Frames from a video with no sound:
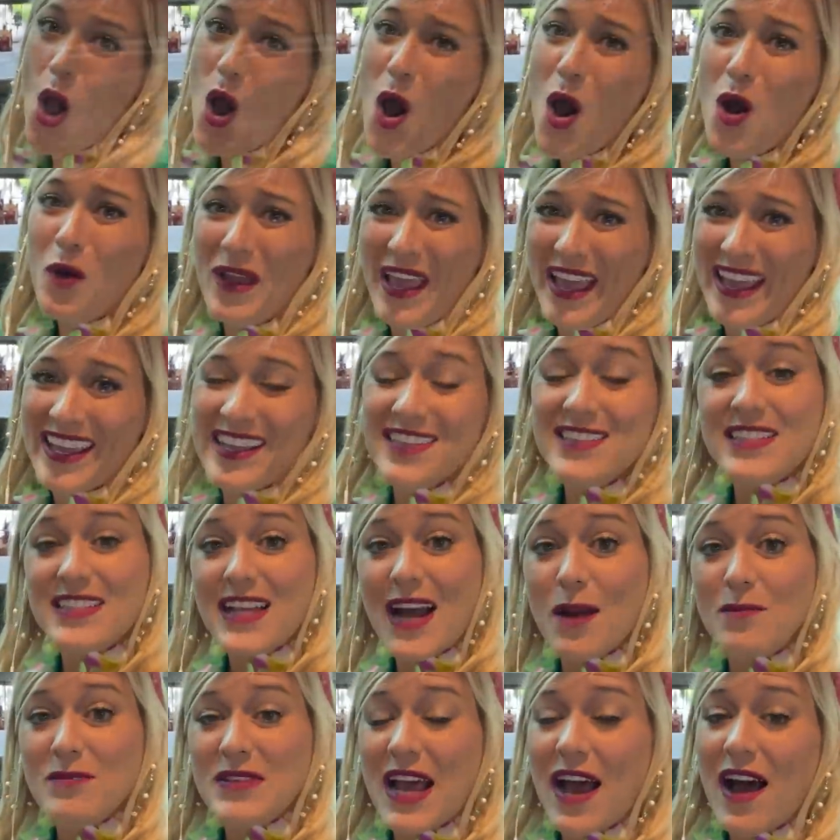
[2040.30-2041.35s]
Okay, it's
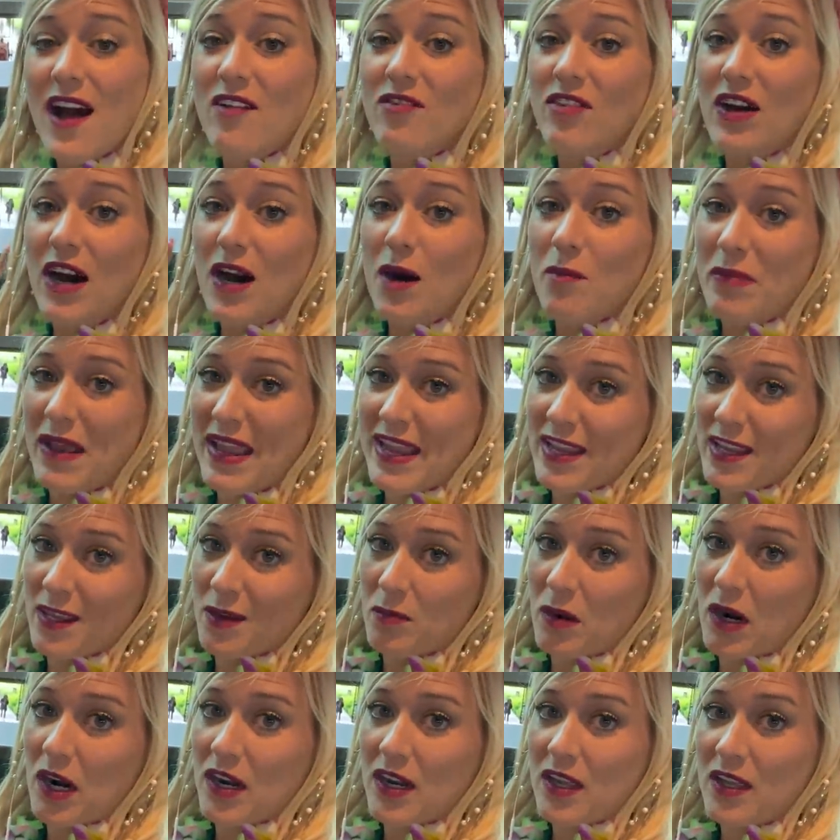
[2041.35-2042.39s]
time to have a bacon
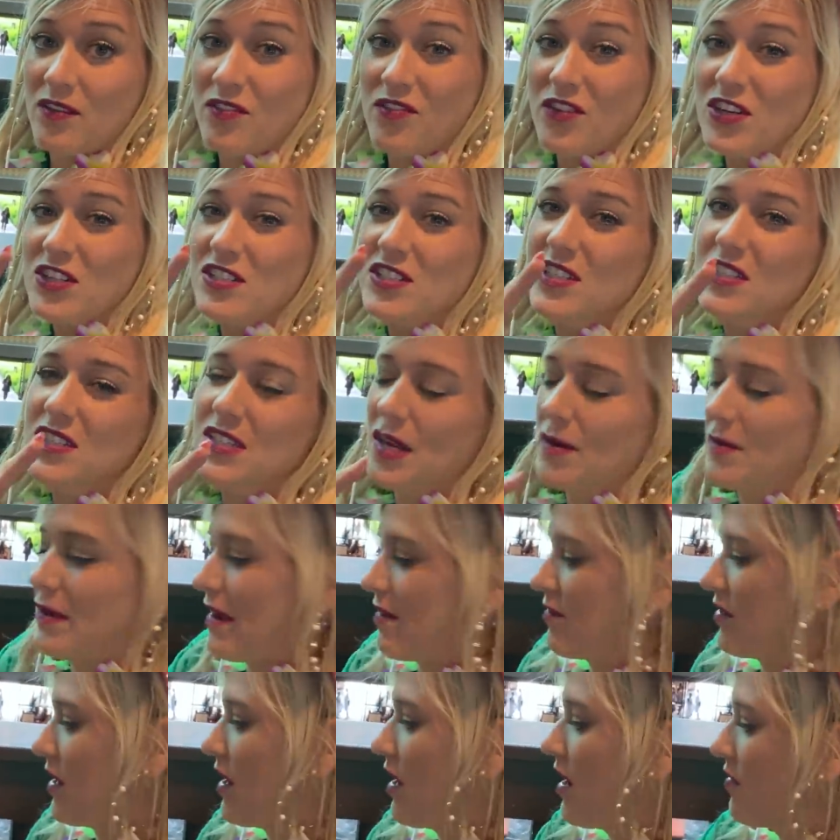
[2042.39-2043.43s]
party. First, it's time to
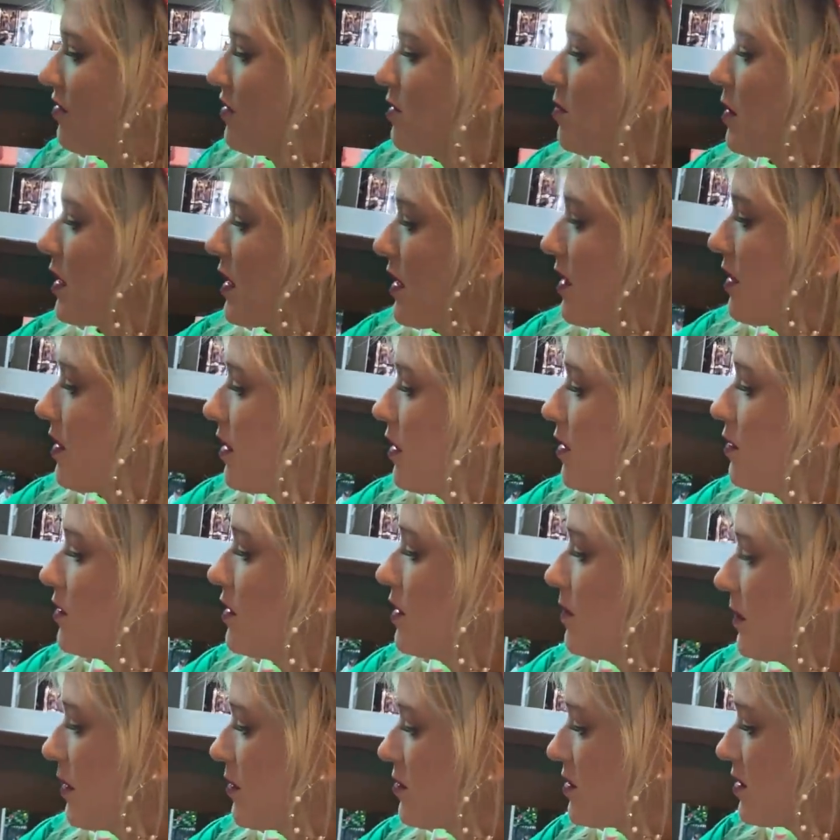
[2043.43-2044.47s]
have a coffee party, though,
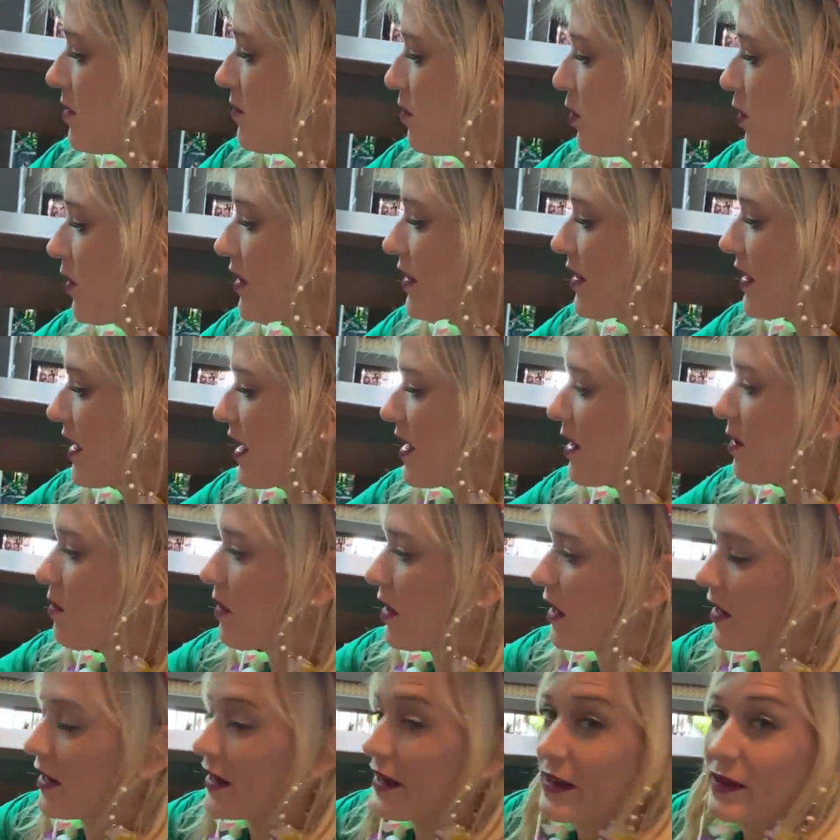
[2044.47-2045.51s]
the most important kind of
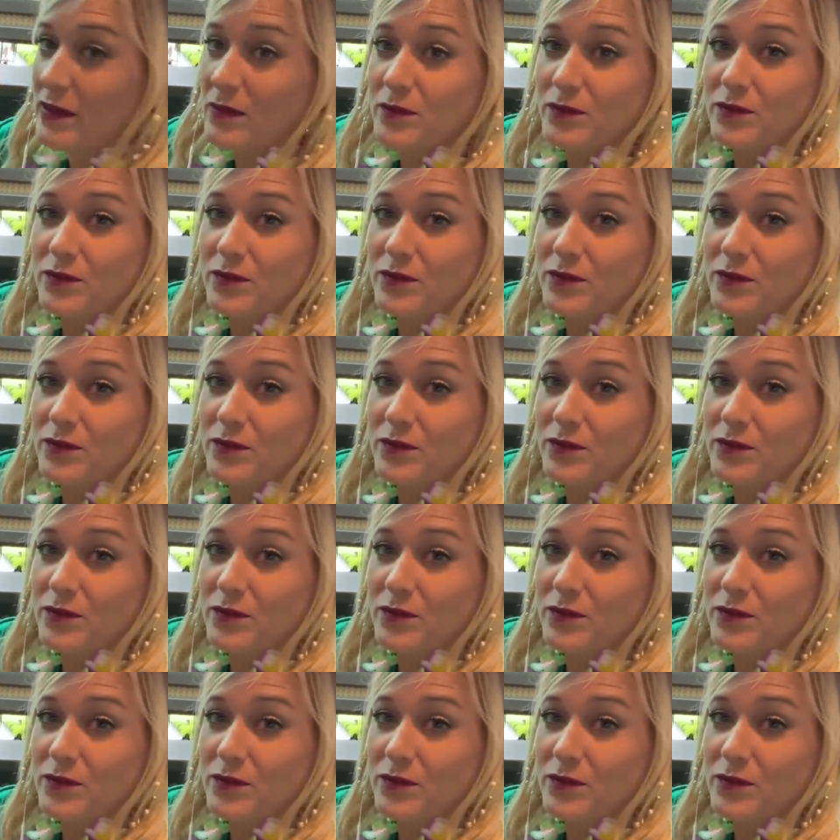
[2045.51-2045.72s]
party.